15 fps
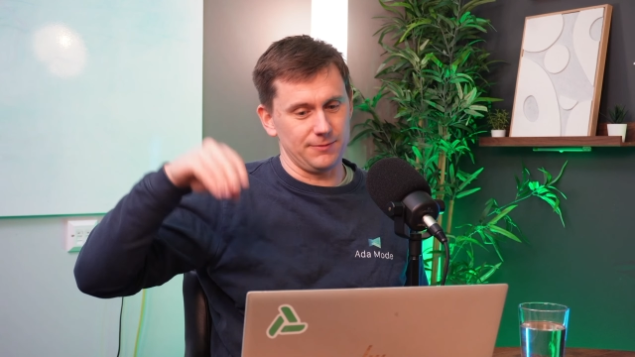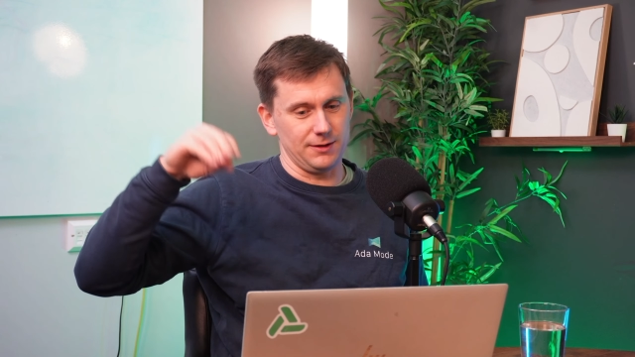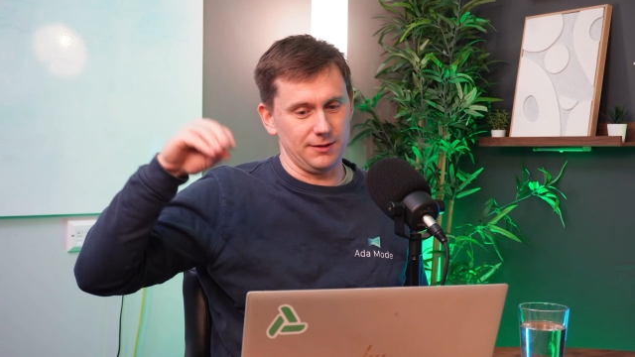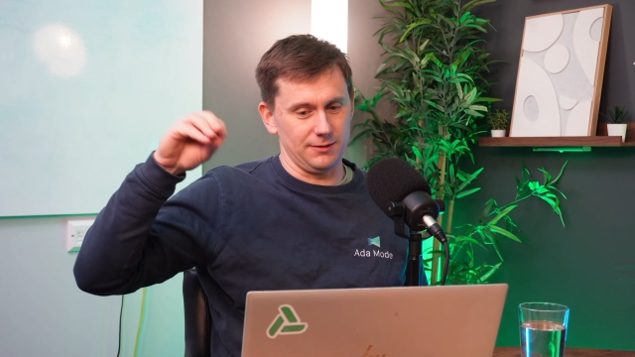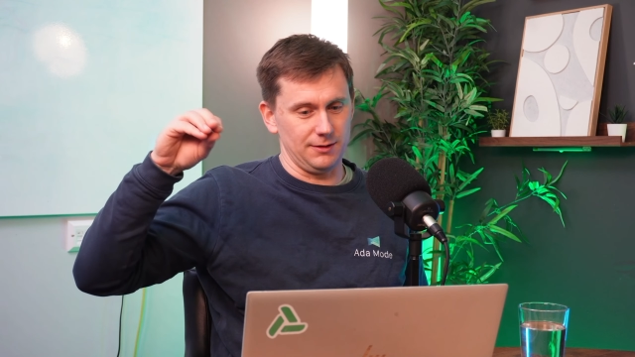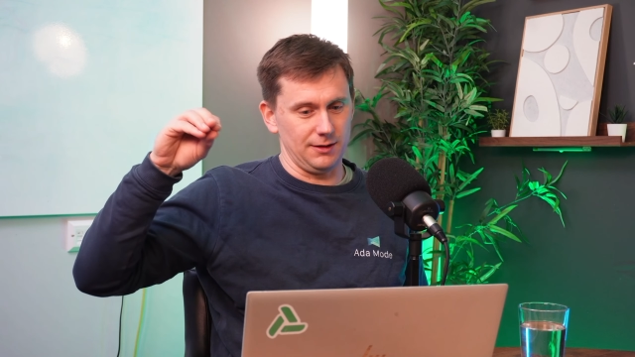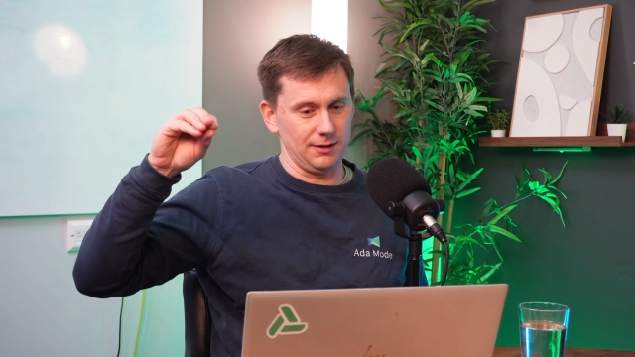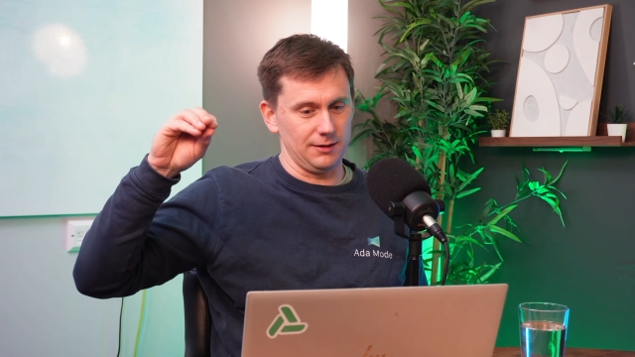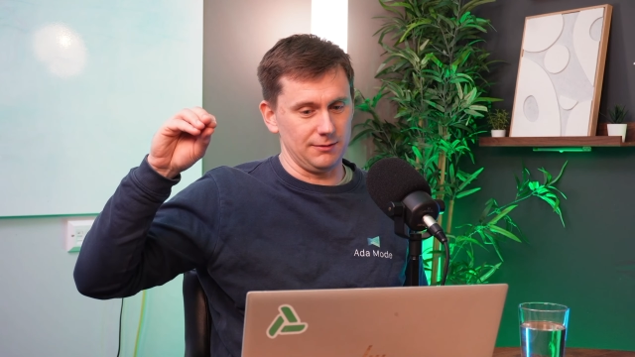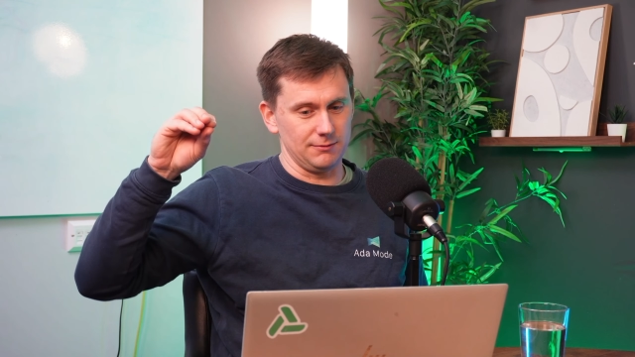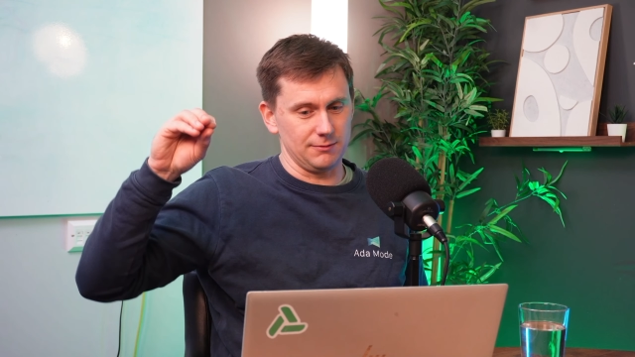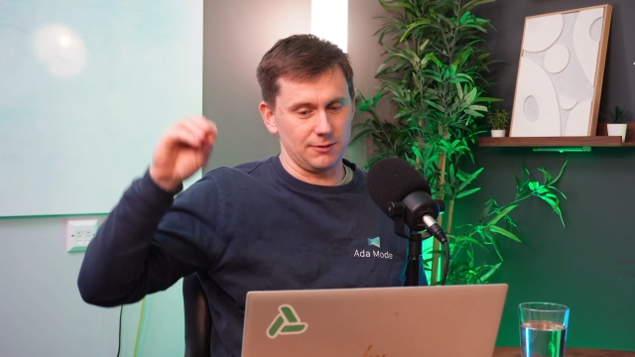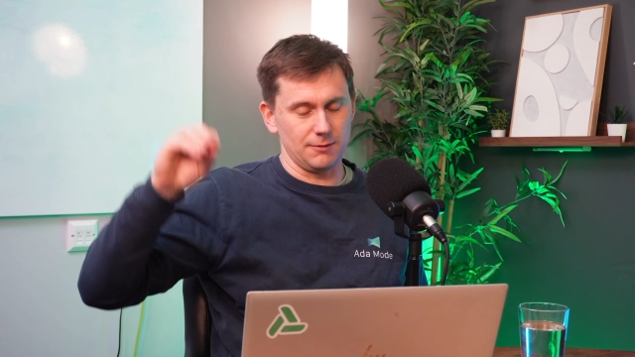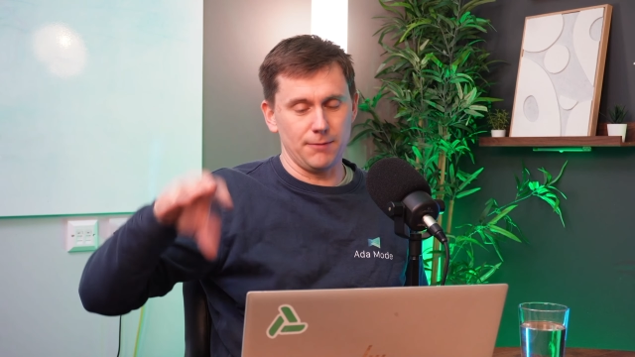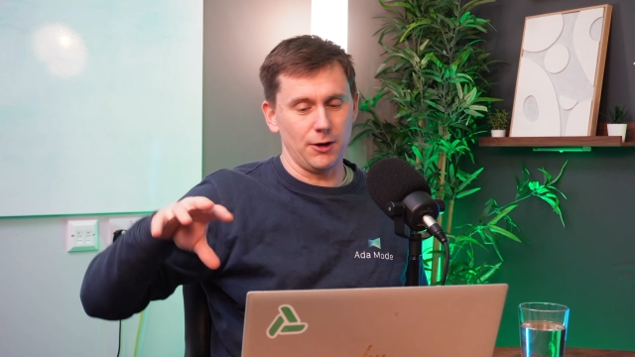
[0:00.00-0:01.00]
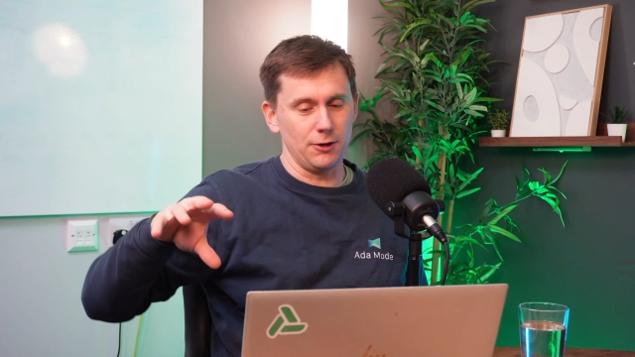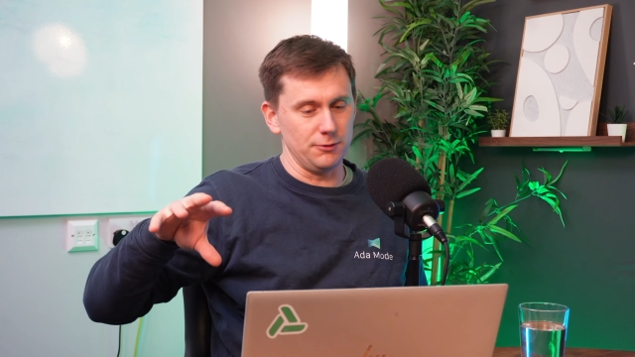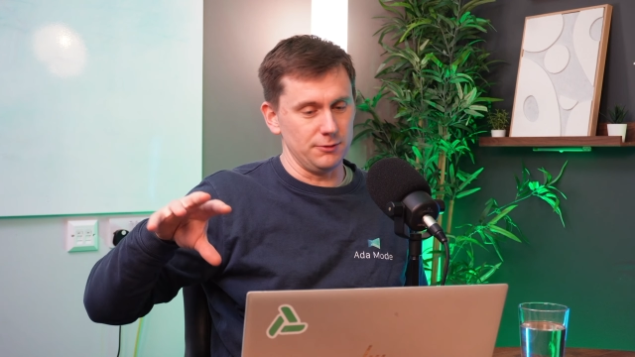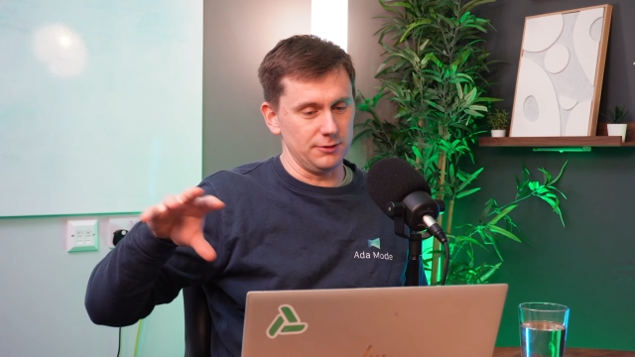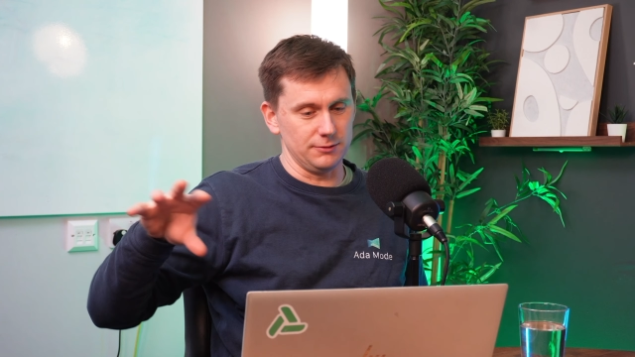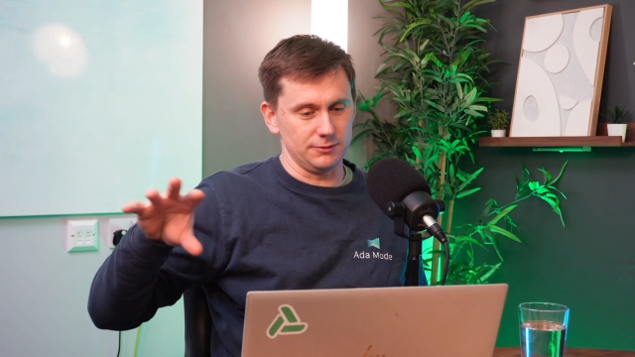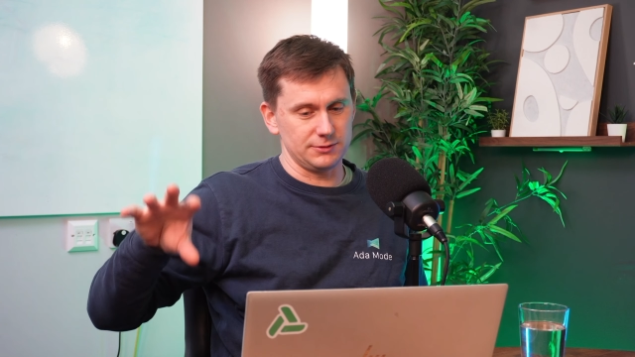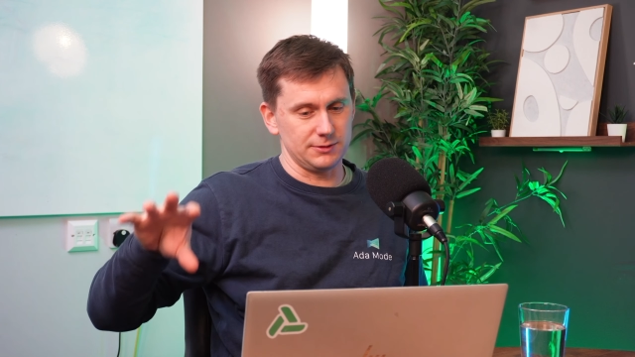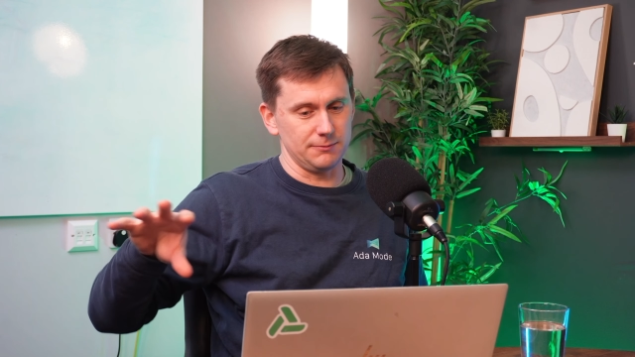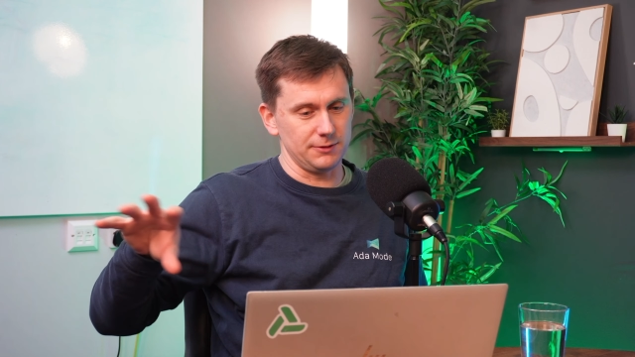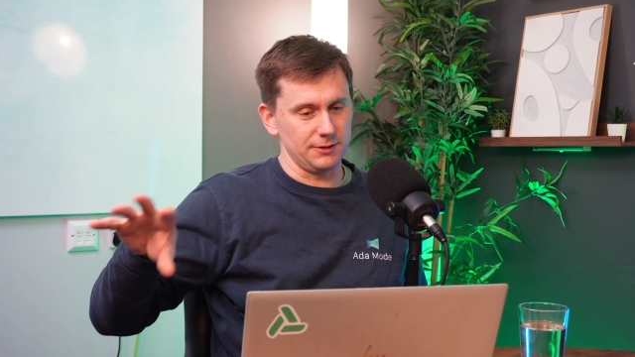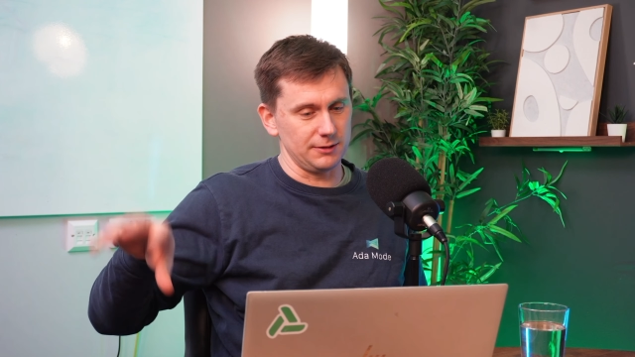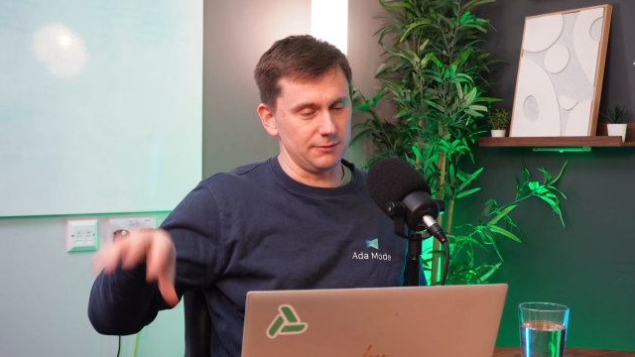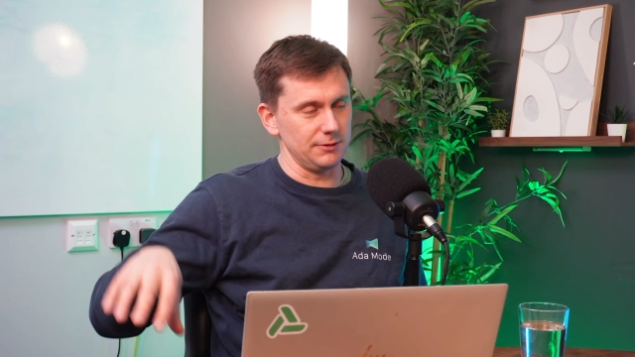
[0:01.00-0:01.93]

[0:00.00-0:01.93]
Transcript: and then a component or something